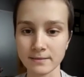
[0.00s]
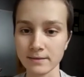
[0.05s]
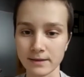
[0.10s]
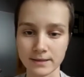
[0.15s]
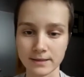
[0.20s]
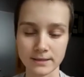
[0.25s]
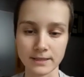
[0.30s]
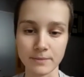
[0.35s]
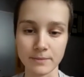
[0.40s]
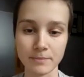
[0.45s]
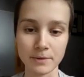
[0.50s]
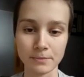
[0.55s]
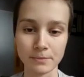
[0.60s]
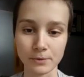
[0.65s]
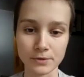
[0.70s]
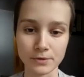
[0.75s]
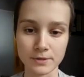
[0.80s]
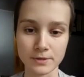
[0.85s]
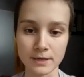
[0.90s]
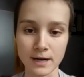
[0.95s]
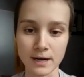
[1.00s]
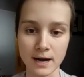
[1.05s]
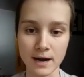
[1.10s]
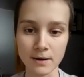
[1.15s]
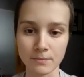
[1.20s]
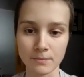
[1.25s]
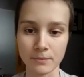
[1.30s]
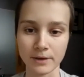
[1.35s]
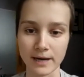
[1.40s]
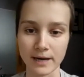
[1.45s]
There are some people who do not,
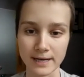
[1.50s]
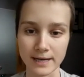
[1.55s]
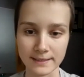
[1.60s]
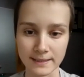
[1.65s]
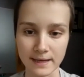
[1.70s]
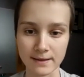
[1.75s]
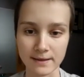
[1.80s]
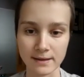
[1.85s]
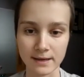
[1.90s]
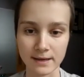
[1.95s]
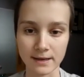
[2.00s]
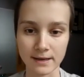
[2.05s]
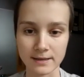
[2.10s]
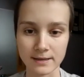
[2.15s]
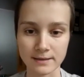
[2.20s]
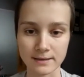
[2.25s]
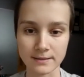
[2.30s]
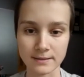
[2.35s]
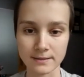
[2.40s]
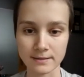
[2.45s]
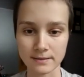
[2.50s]
but I say that it is,